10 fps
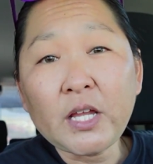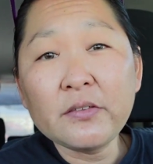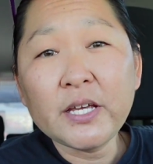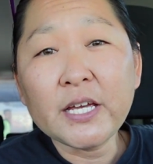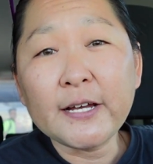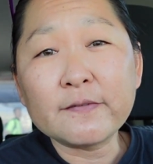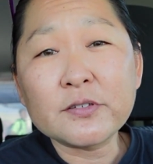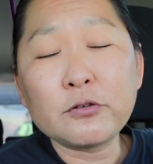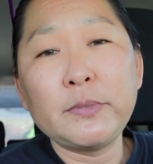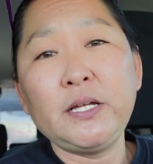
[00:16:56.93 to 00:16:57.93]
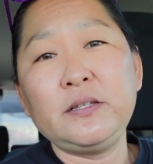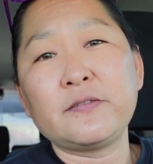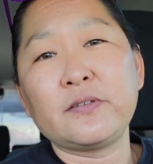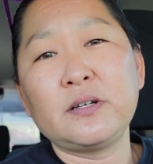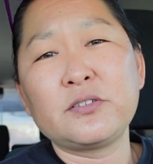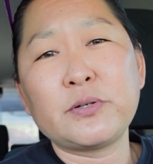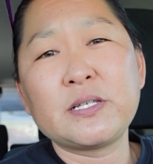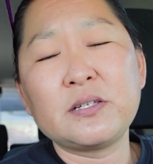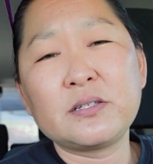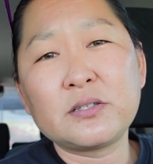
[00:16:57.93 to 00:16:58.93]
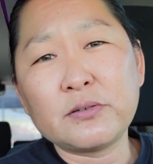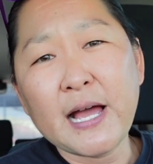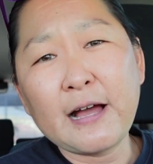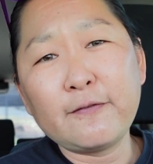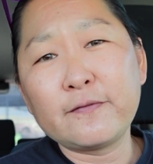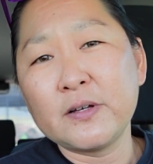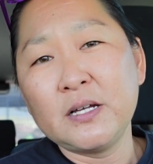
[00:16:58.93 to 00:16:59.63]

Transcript: They have so many different choices to have